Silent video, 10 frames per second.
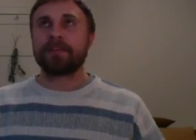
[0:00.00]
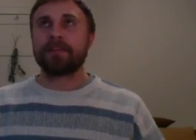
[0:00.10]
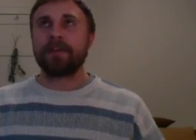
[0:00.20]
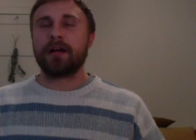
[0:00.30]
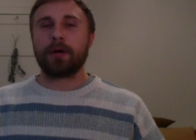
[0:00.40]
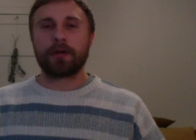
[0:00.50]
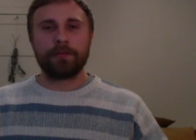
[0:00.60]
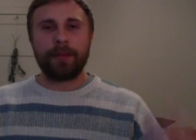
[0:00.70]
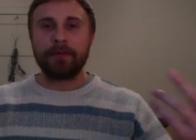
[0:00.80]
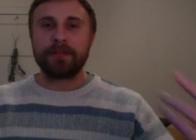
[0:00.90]
mark of
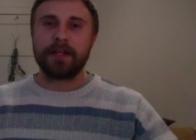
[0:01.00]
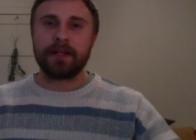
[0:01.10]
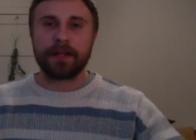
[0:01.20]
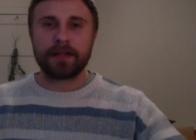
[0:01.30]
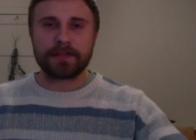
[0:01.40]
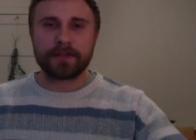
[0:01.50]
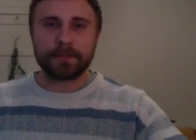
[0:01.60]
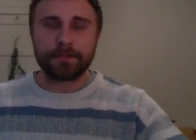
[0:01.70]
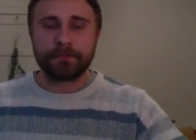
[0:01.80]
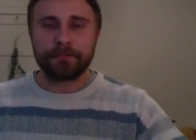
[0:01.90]
bounty, I guess,
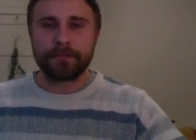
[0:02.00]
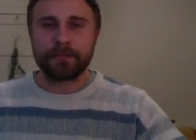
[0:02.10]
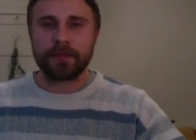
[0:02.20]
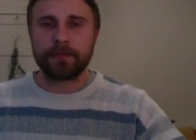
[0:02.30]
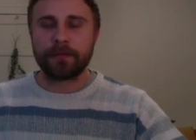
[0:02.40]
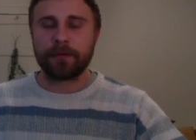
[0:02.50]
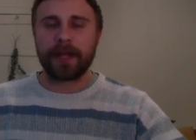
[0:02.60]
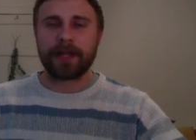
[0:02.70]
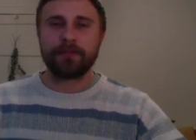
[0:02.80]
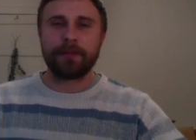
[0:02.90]
for
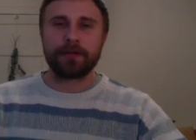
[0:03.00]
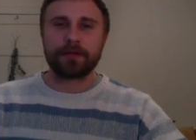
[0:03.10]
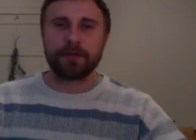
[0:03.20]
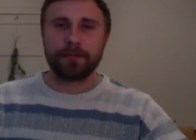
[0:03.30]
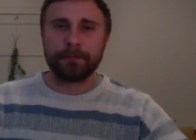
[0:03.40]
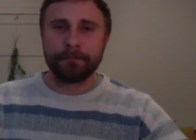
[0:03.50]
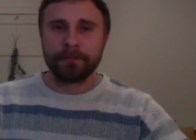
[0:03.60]
lack of a better term.